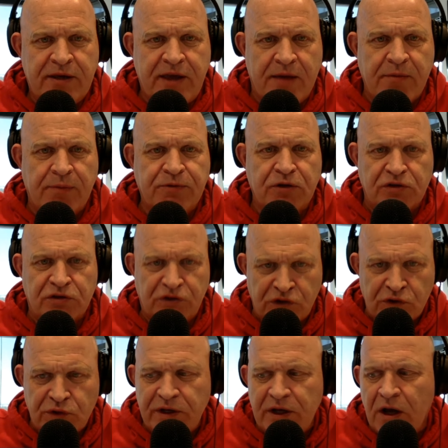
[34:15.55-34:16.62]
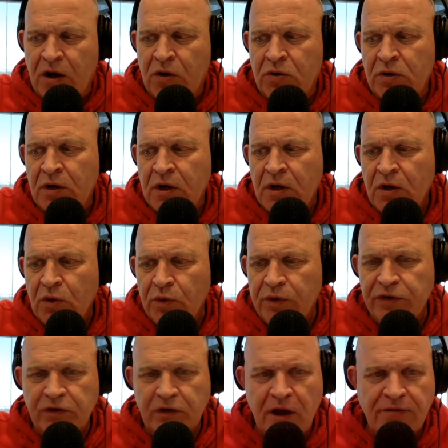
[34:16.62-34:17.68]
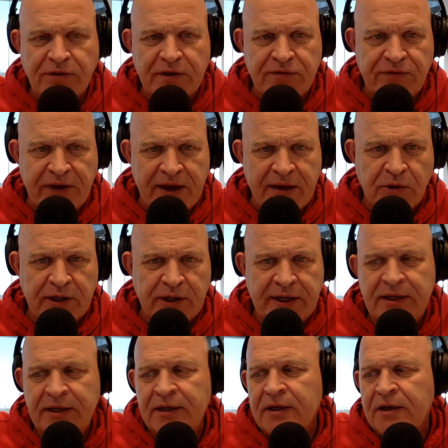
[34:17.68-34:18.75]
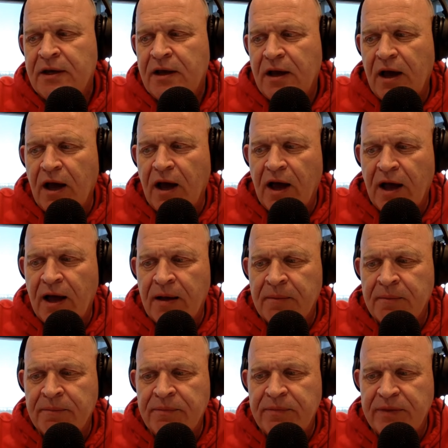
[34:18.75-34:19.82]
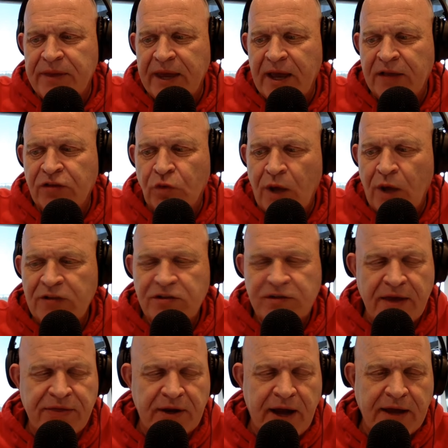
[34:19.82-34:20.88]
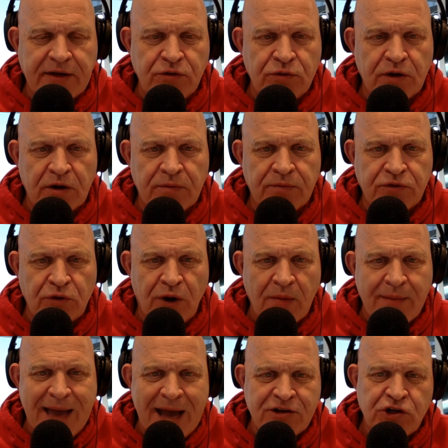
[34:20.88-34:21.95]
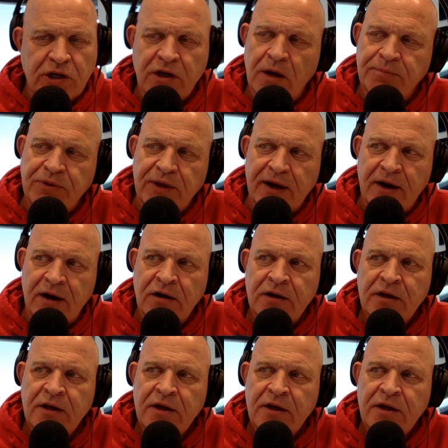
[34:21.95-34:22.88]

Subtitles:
Came up to the studio with his lovely family. They got to watch Seth and I do our magic up there.